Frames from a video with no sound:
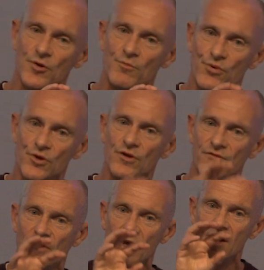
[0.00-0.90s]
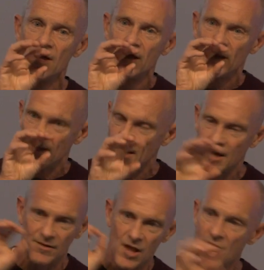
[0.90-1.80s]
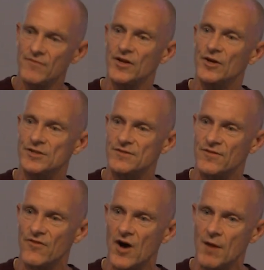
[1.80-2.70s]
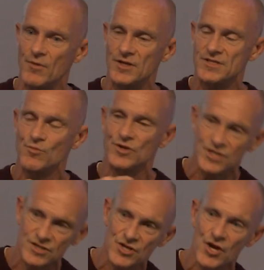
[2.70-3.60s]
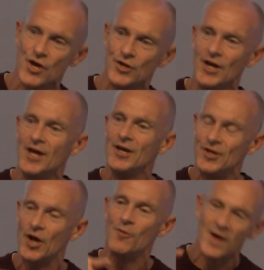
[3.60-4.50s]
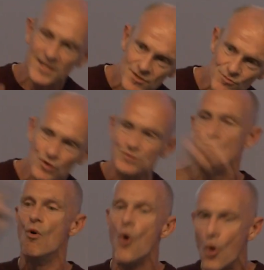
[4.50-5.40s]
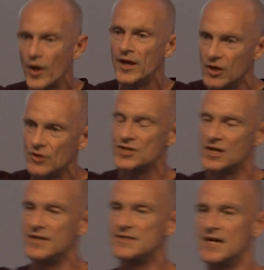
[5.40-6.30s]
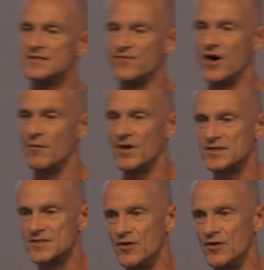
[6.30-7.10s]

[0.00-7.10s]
you improve uh, livelihoods of the farmers, which in turn you know, makes them use more ecologically intense farming.